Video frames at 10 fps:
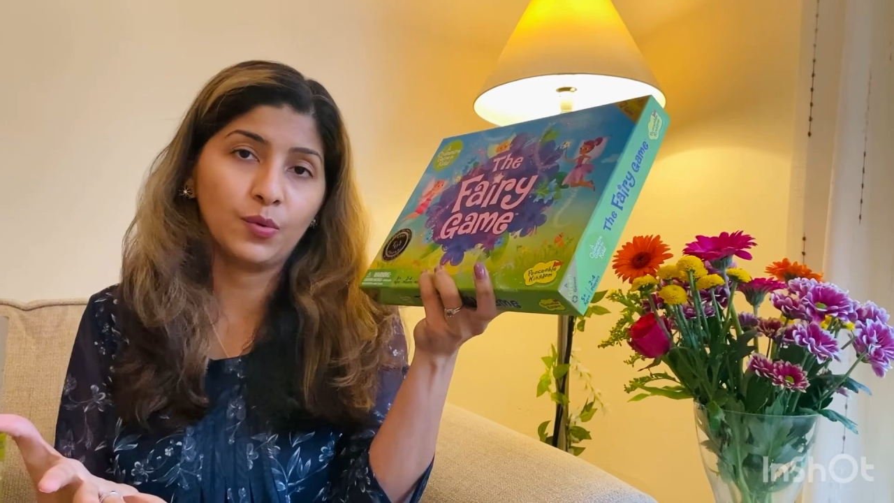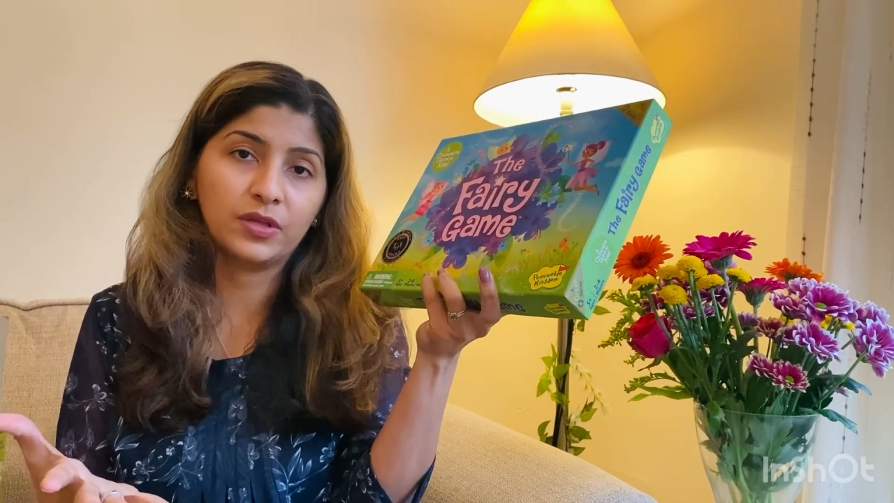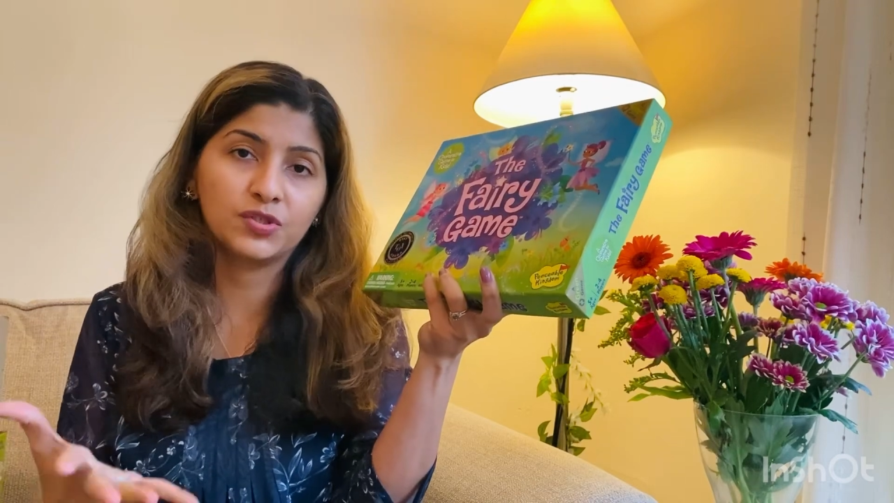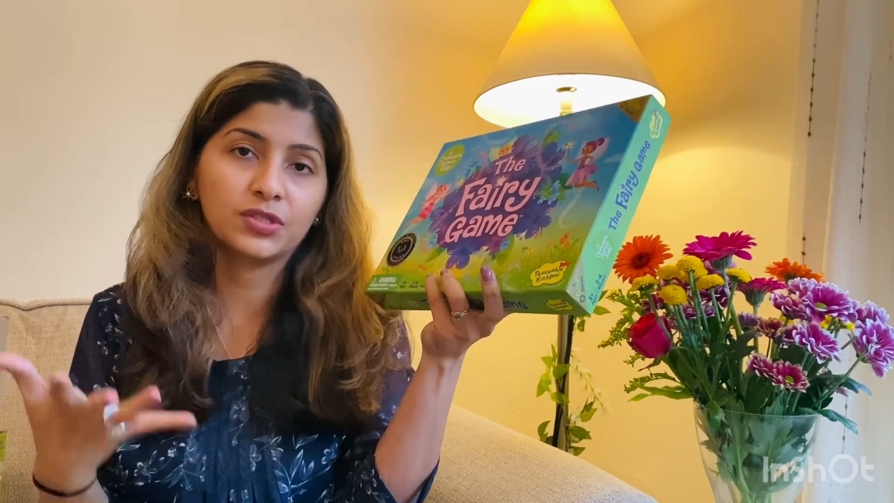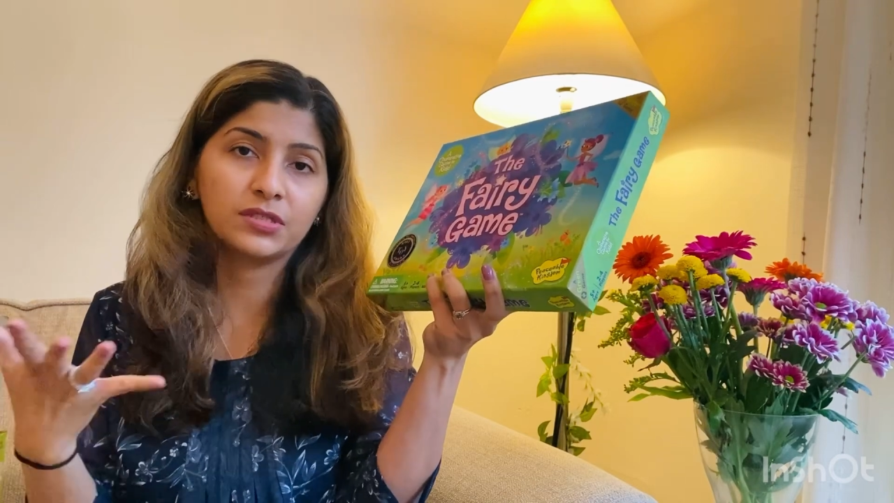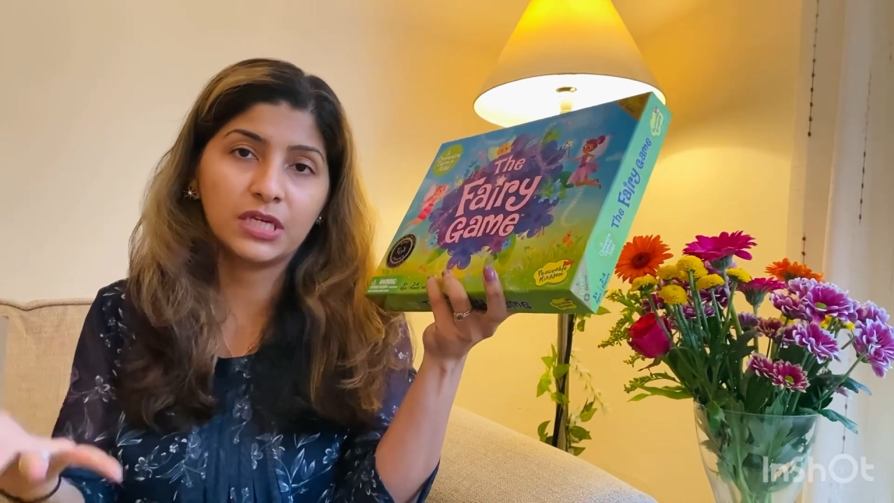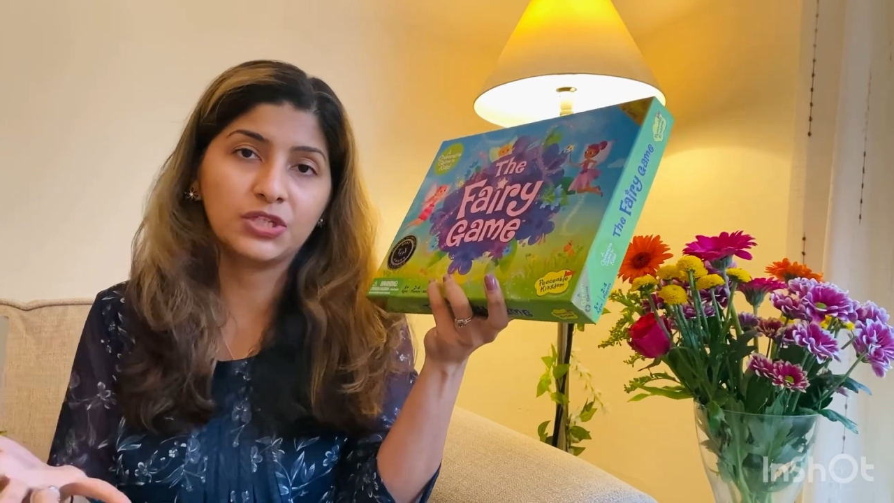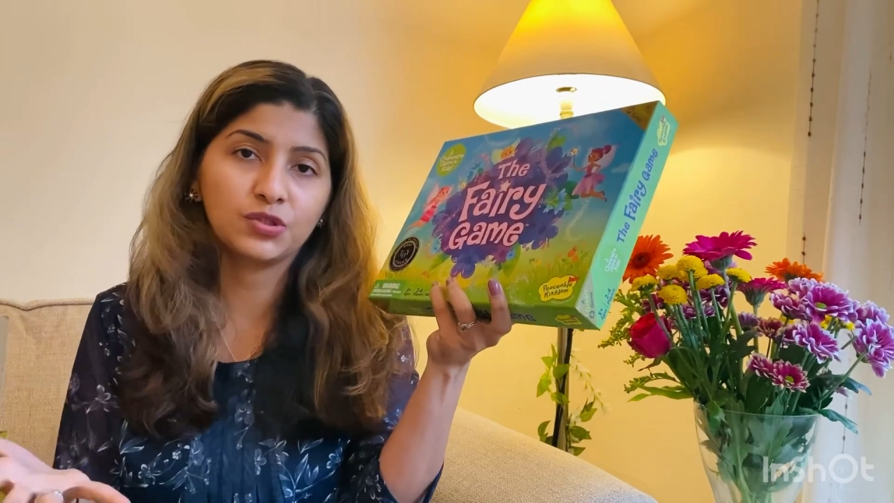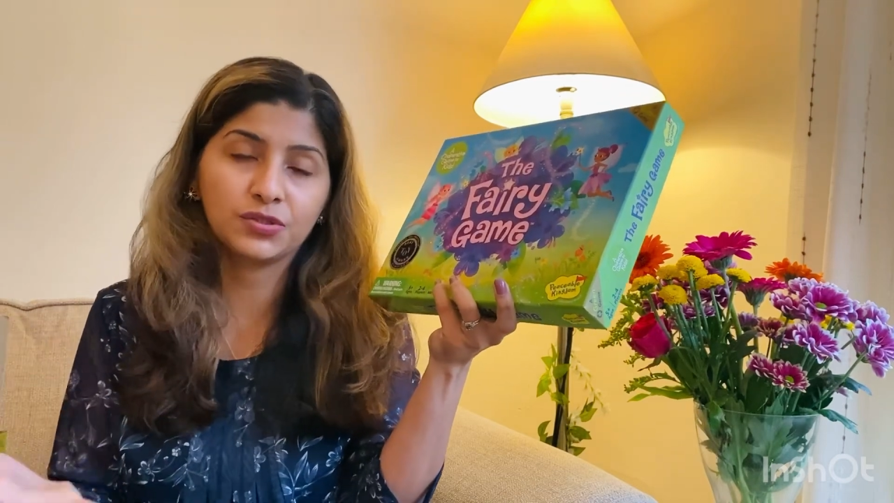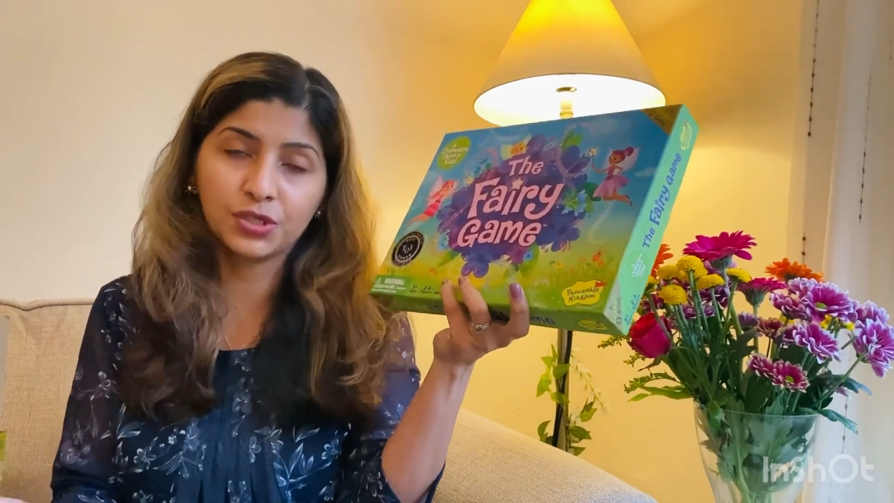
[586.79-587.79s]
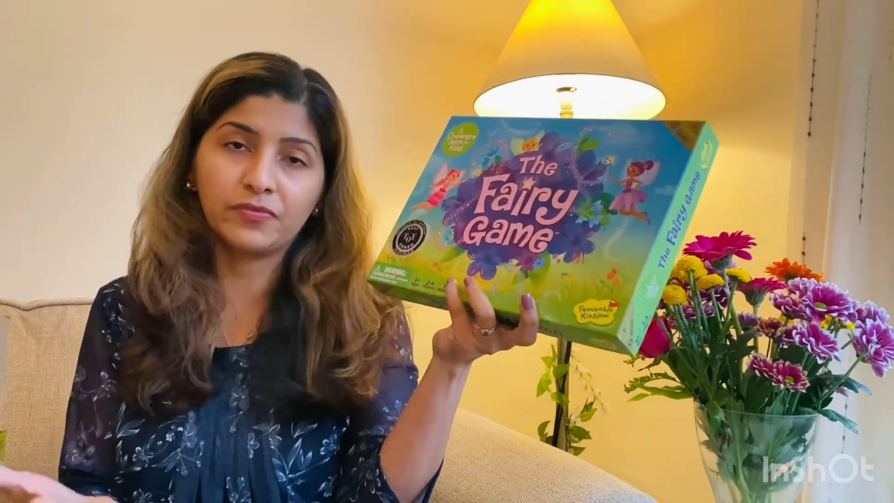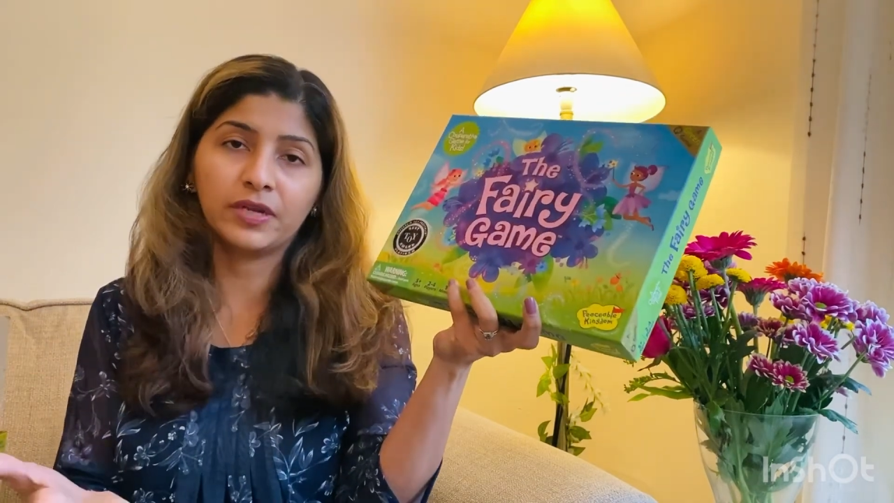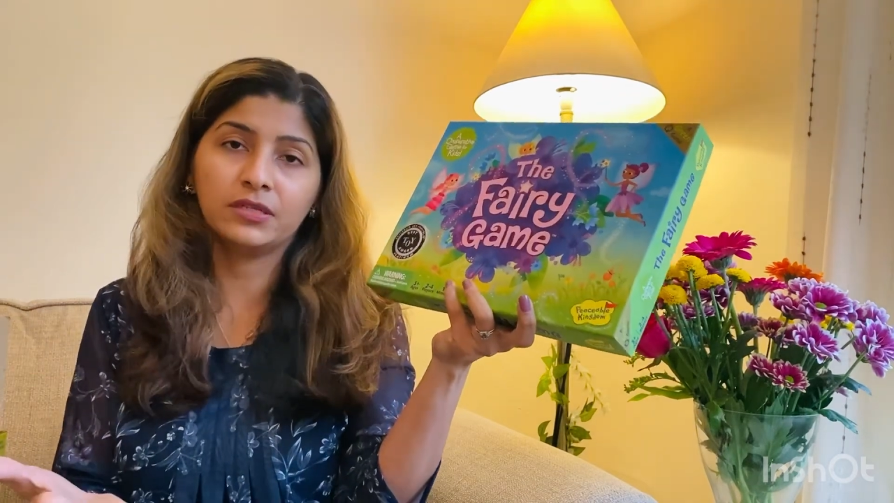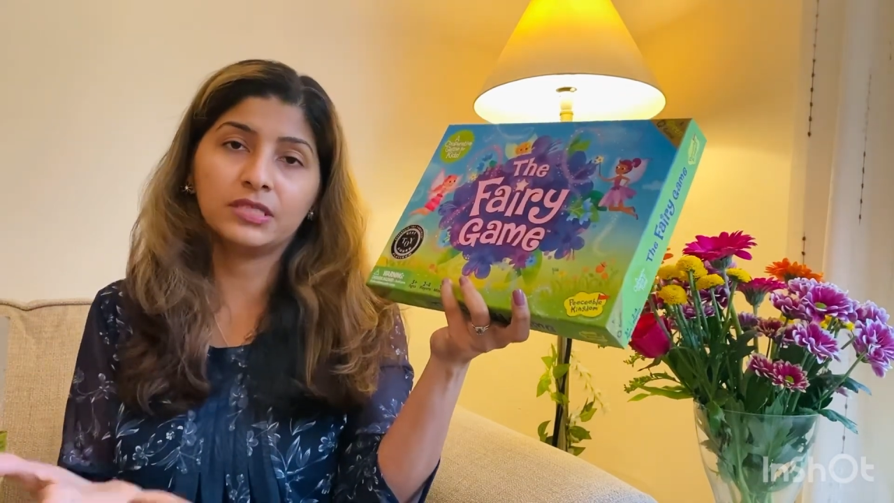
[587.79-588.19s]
they just teach the children